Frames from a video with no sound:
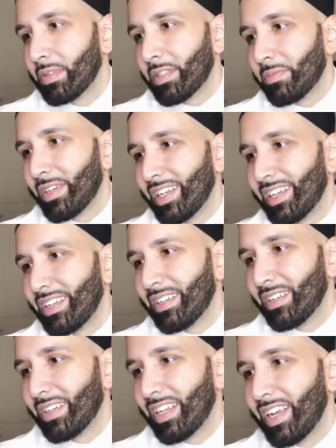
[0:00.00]
Bismillah.
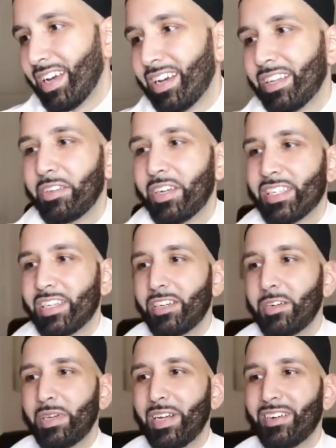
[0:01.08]
Ah, you guys can
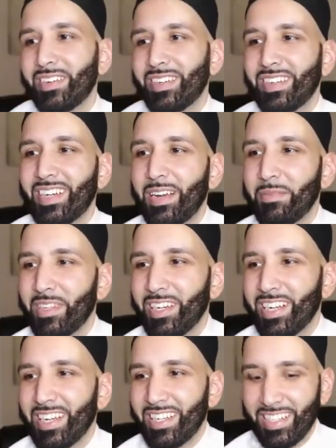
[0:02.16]
hear me now.
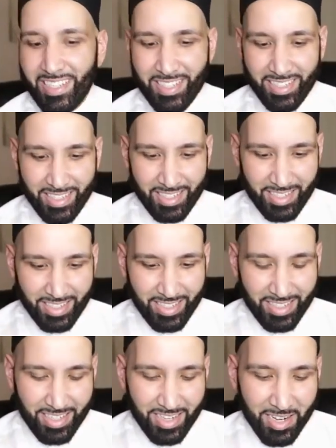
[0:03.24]
Alhamdulillah.
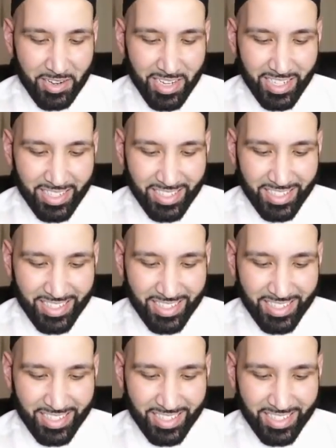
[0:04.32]
All right.